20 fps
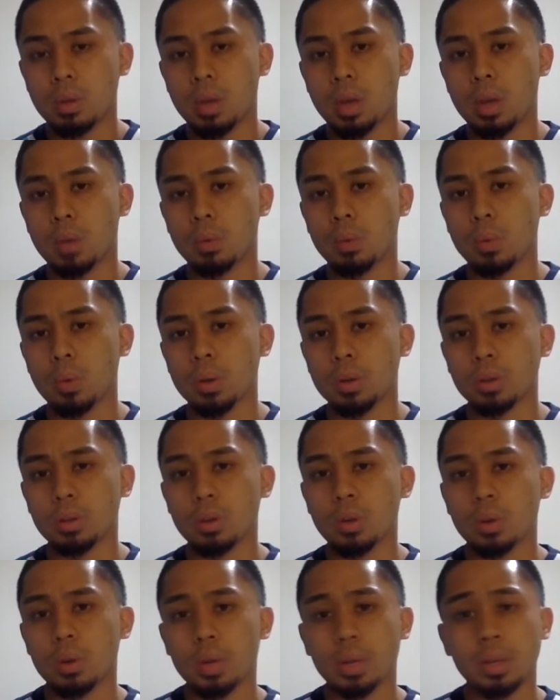And we want to
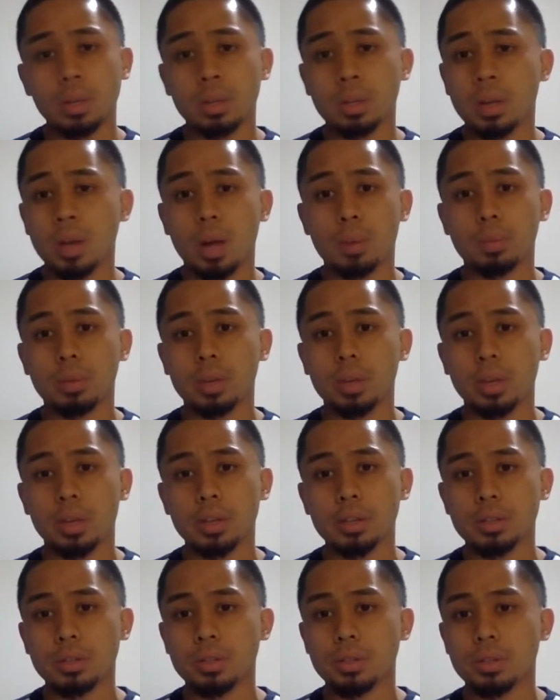note any
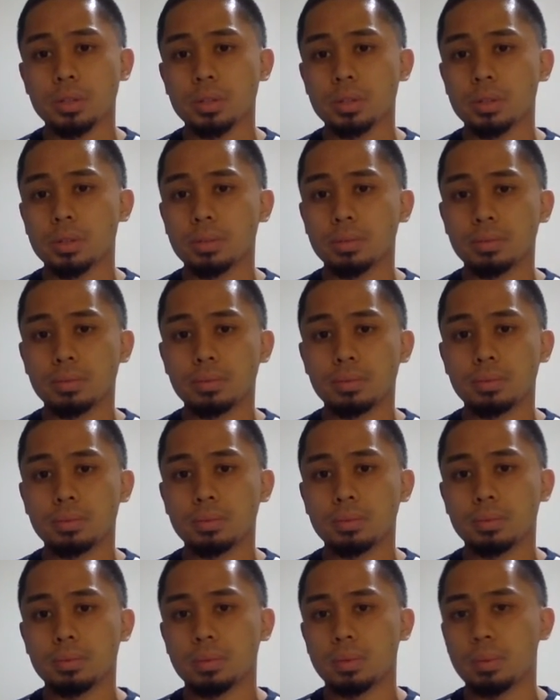complications if
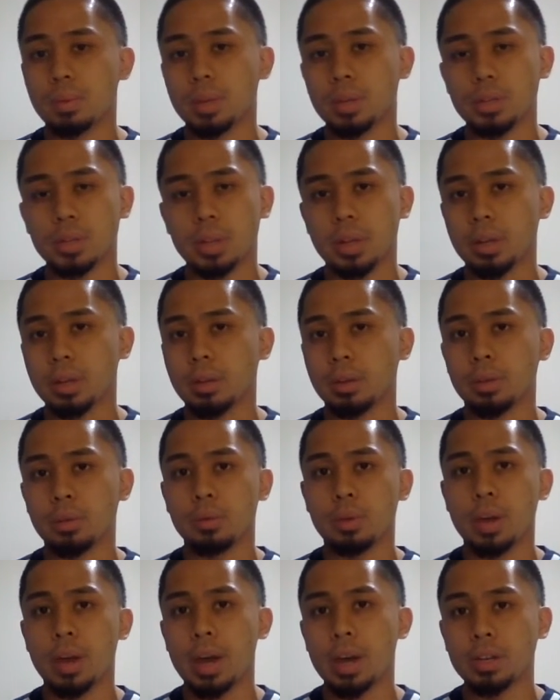the patient had any
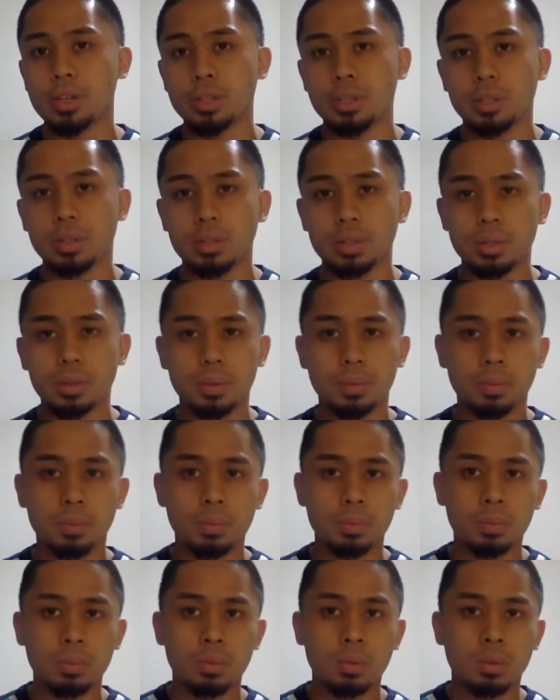reactions.
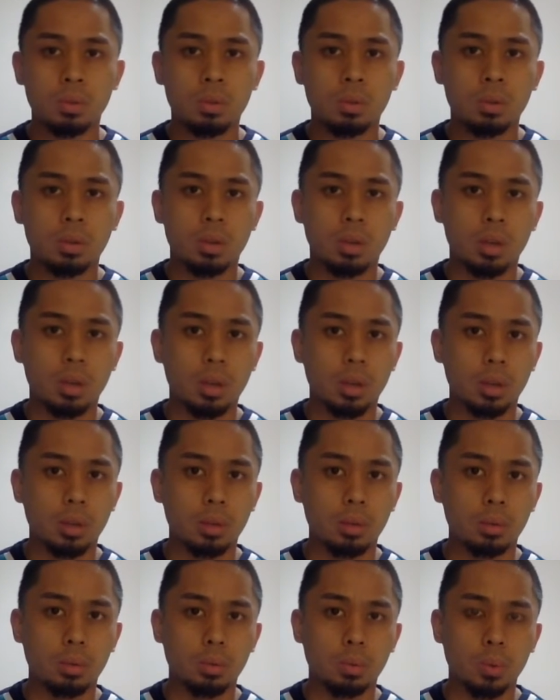
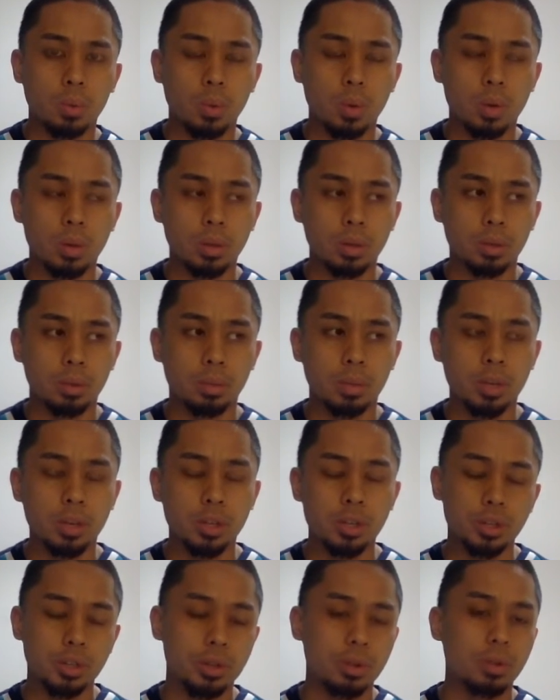And we want to make
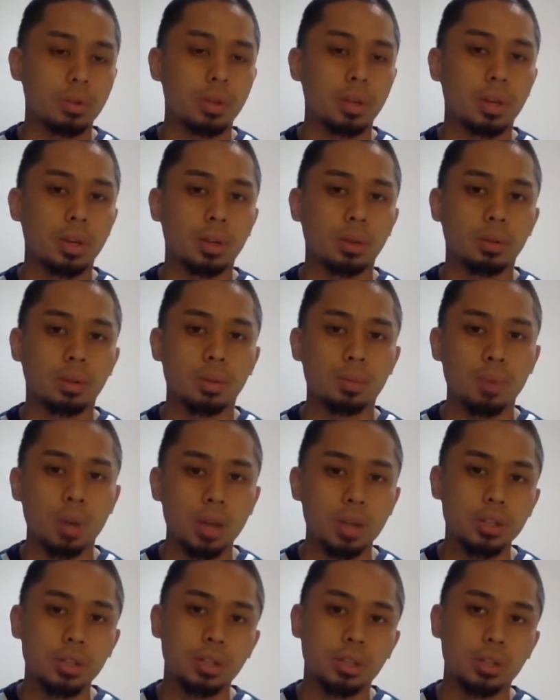sure that the
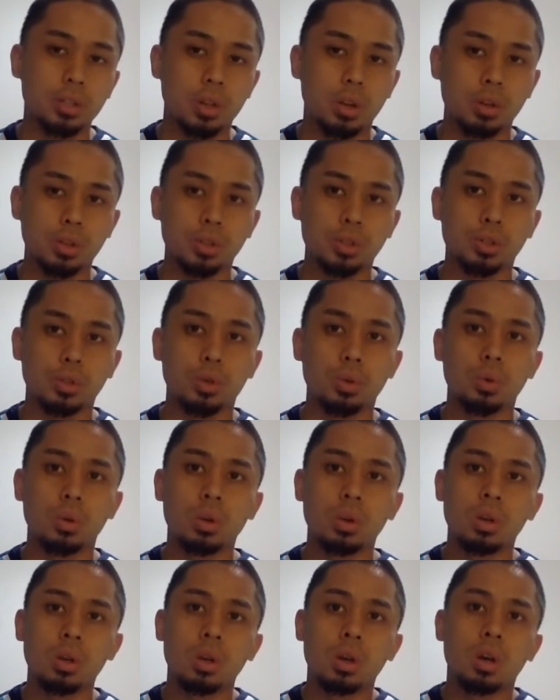patient is also
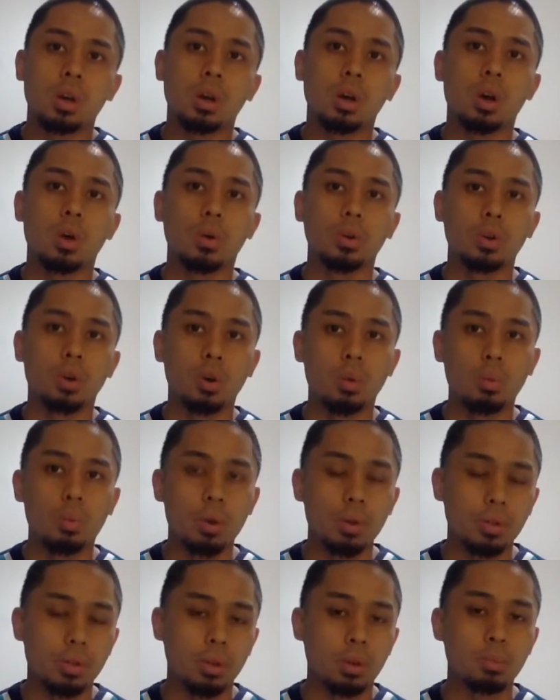going home
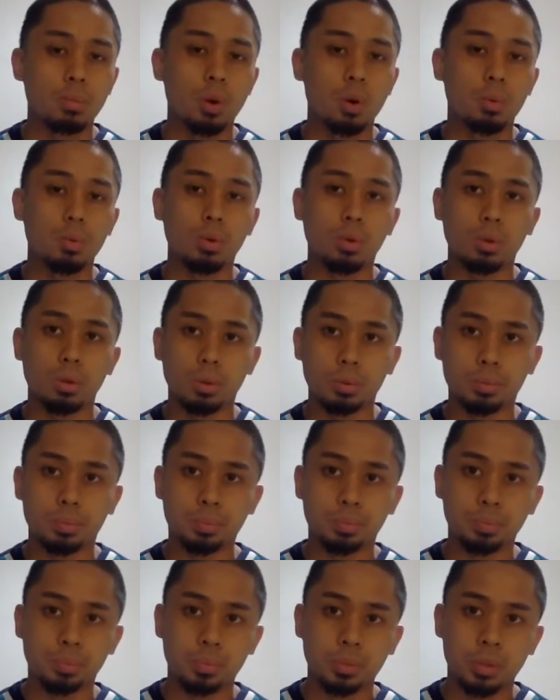with a mobile
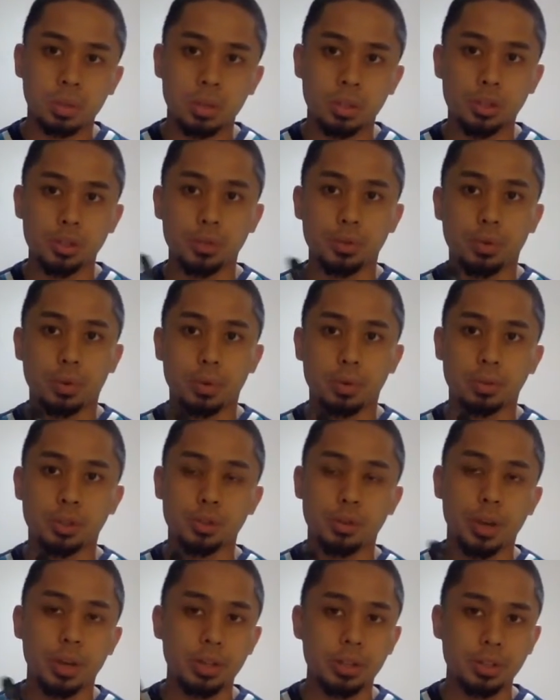
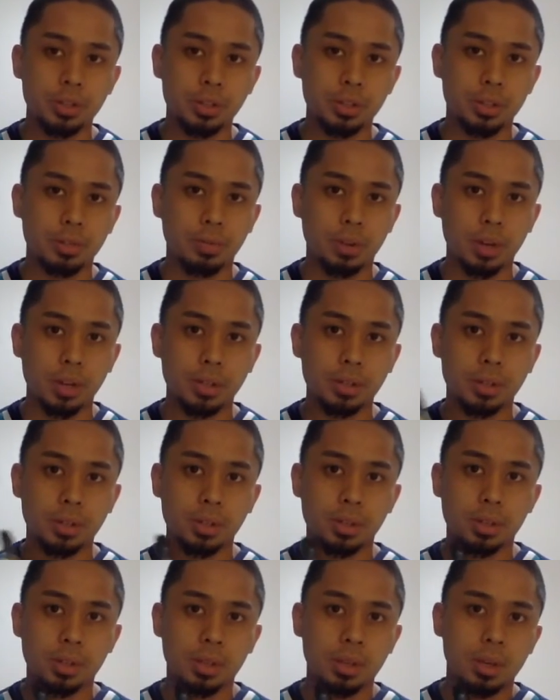drainage device.